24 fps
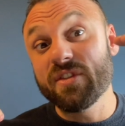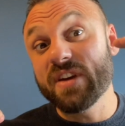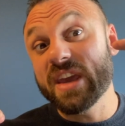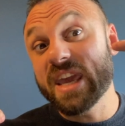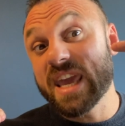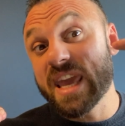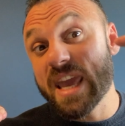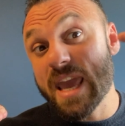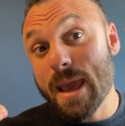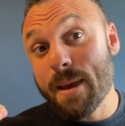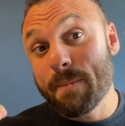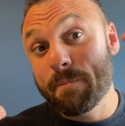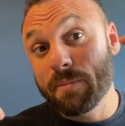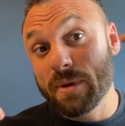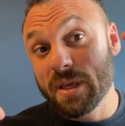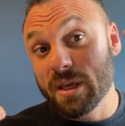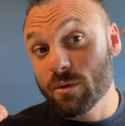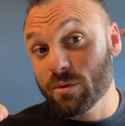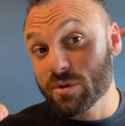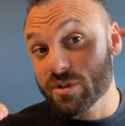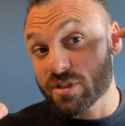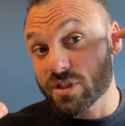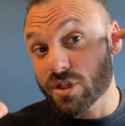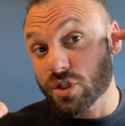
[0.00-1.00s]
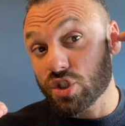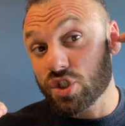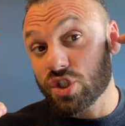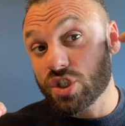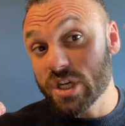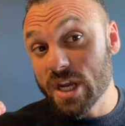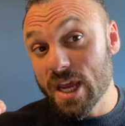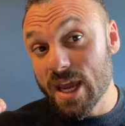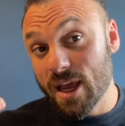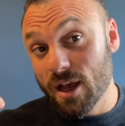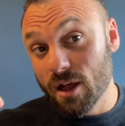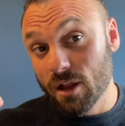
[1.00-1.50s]
AMP was the
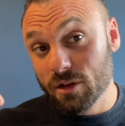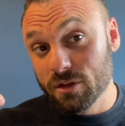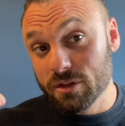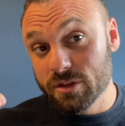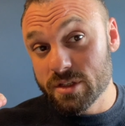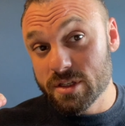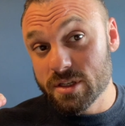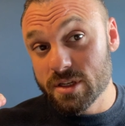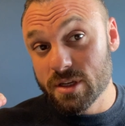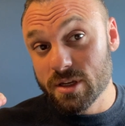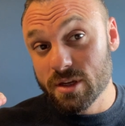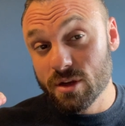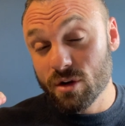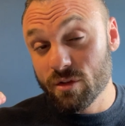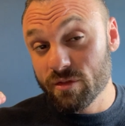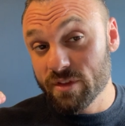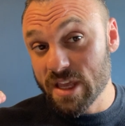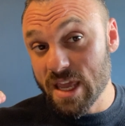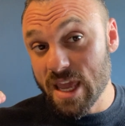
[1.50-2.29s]
shells of the